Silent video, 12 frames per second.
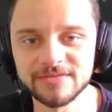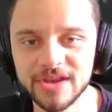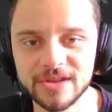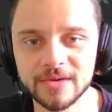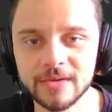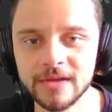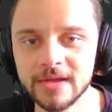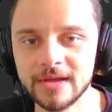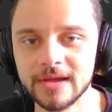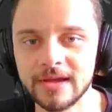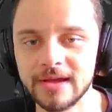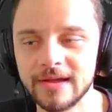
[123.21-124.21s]
video,
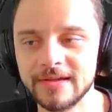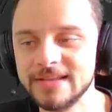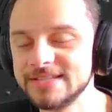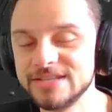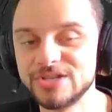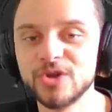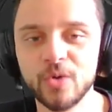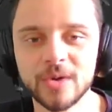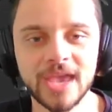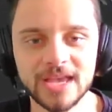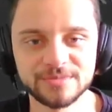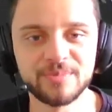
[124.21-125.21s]
an easy
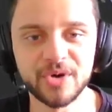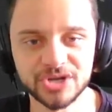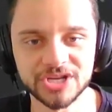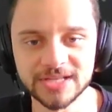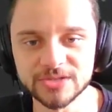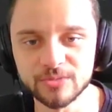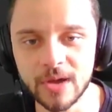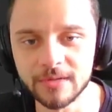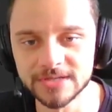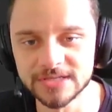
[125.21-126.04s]
showcase project as well.